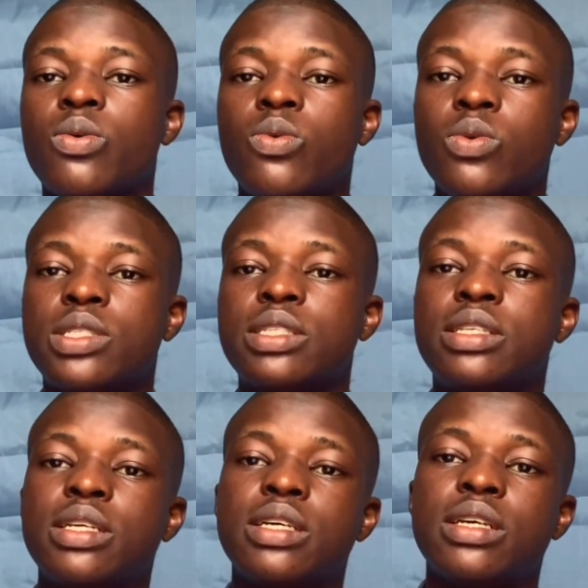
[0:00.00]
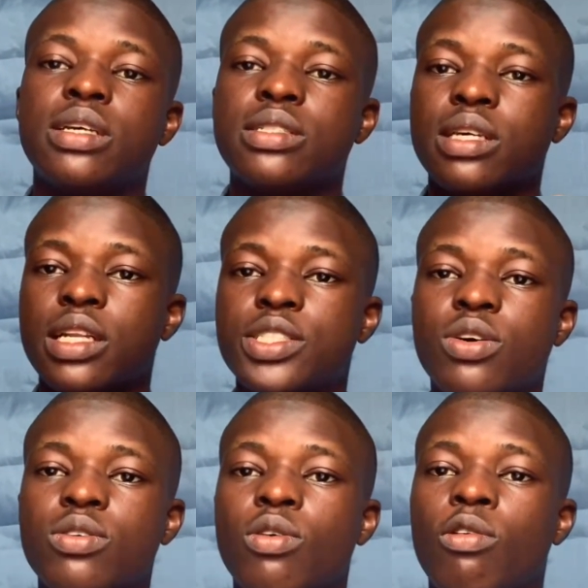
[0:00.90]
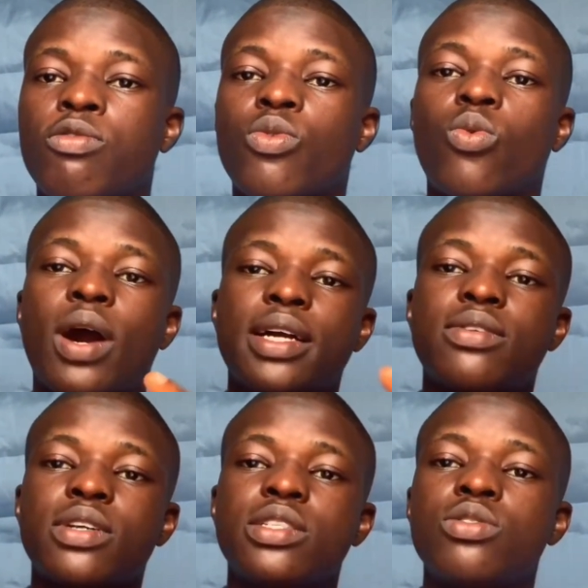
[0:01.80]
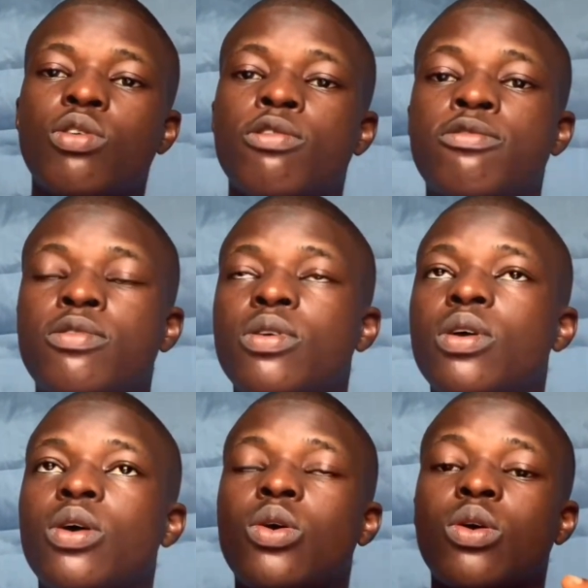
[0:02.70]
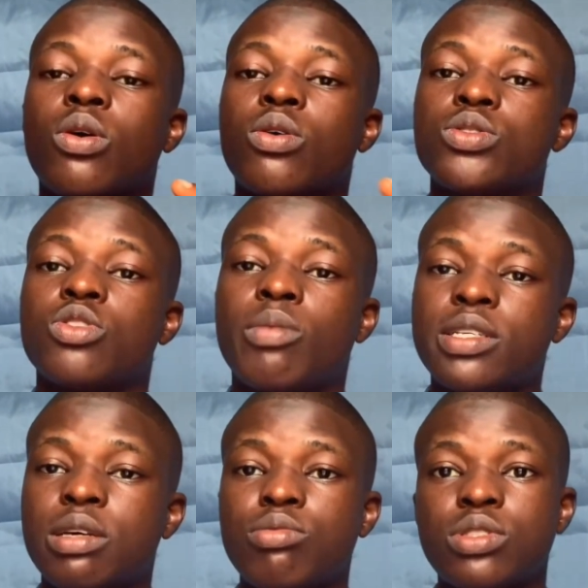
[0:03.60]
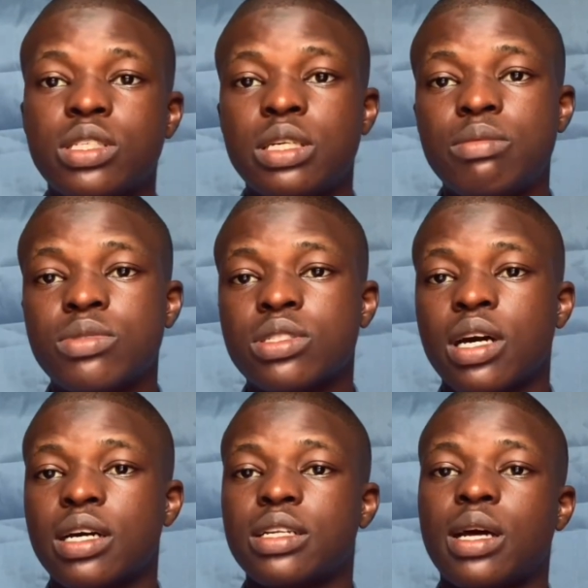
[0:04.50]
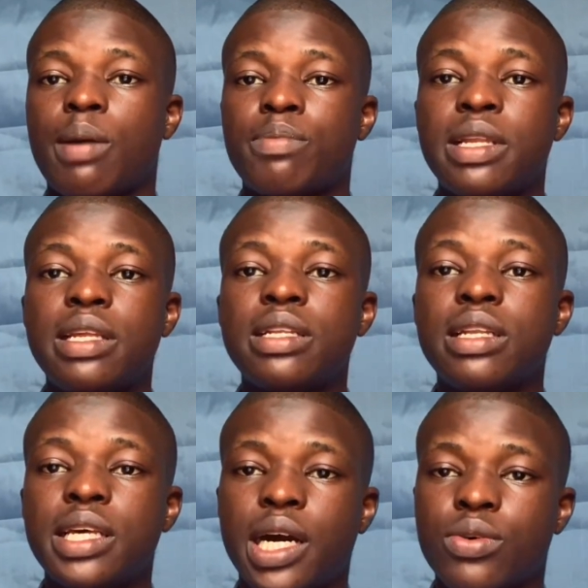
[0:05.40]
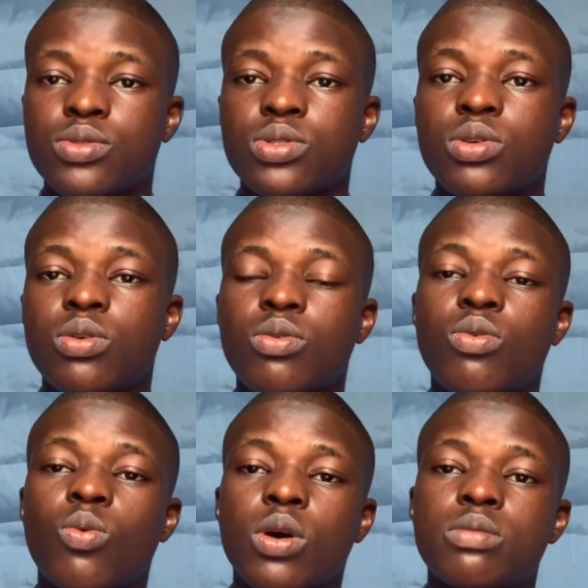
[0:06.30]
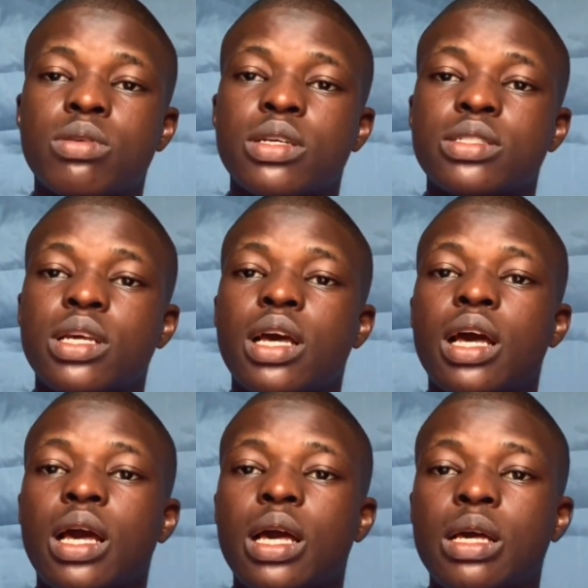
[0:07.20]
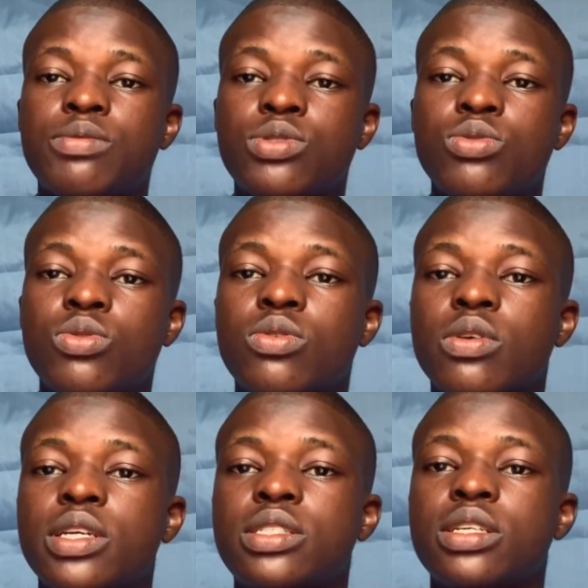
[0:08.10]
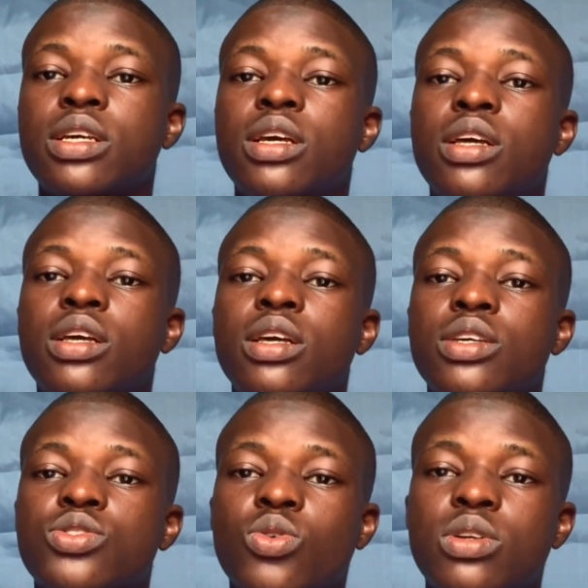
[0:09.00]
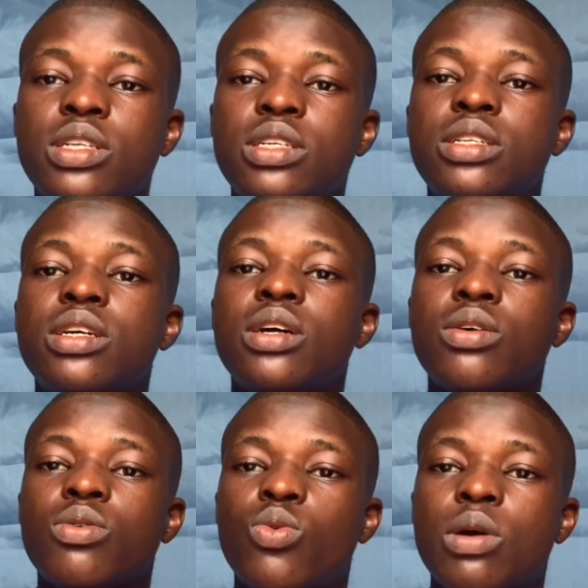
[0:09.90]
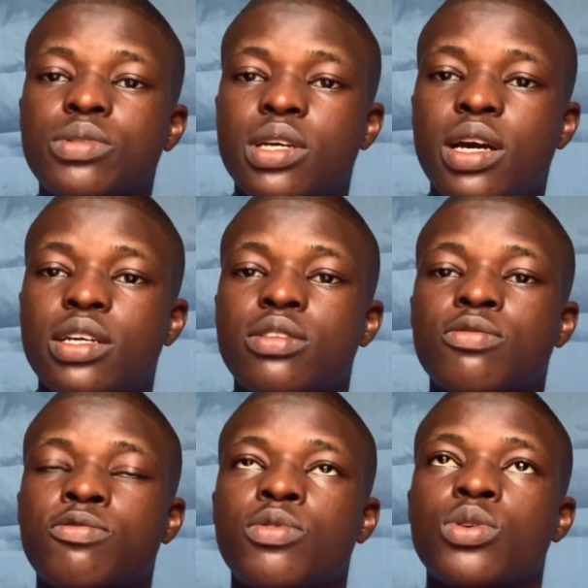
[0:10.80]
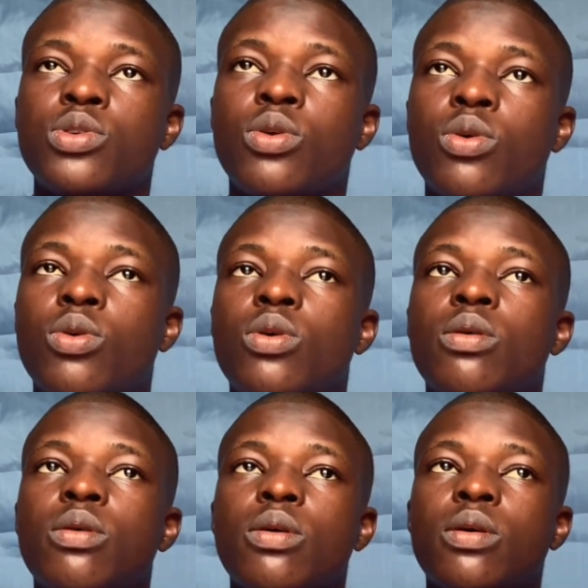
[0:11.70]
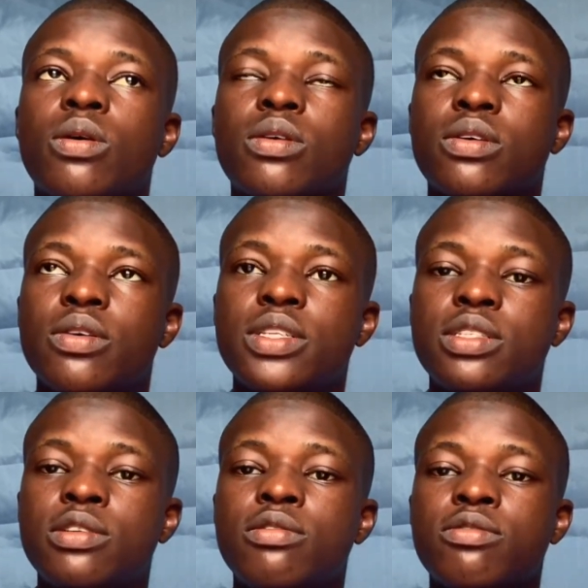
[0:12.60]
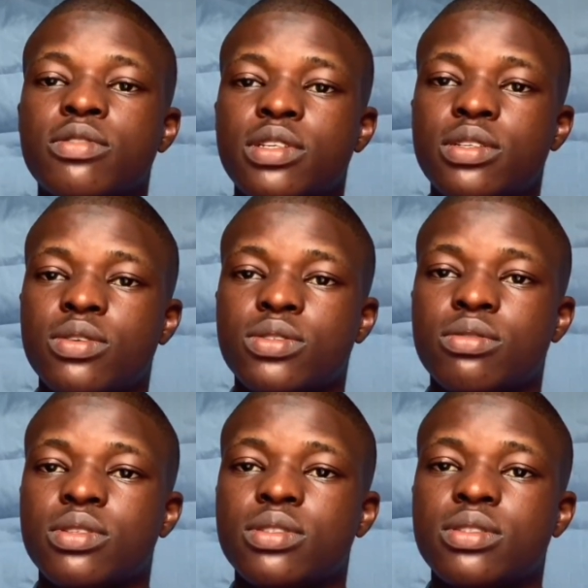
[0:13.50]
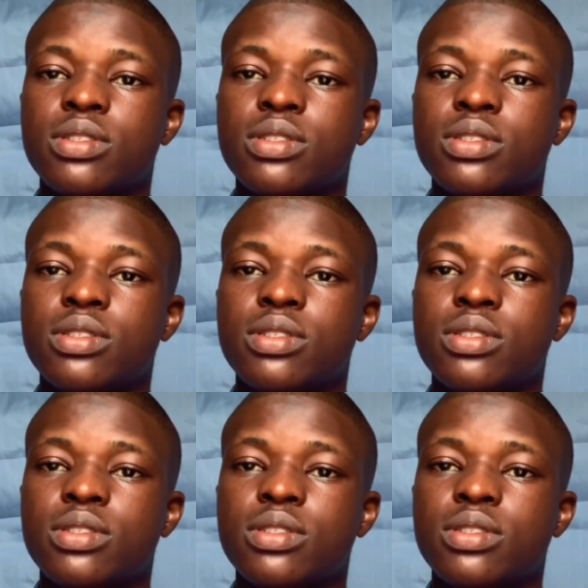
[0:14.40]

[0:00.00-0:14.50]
With the selection of wide range of customizable themes and appealing layouts, WordPress helps you create a stunning website for your creative industries.